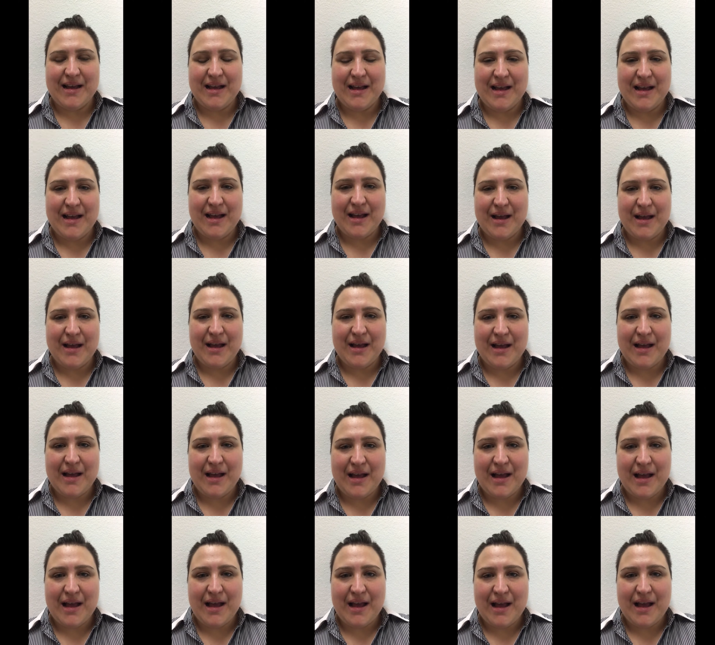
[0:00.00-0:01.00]

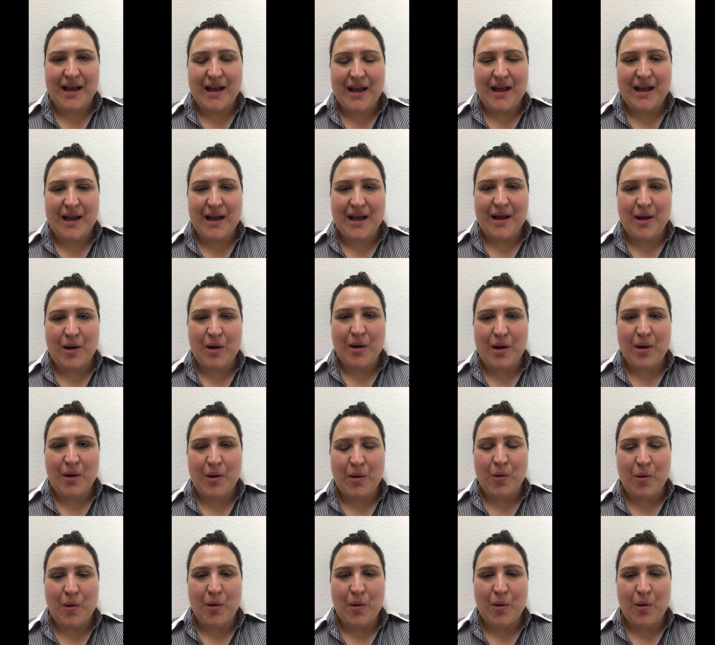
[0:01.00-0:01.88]
No one is speaking in this clip.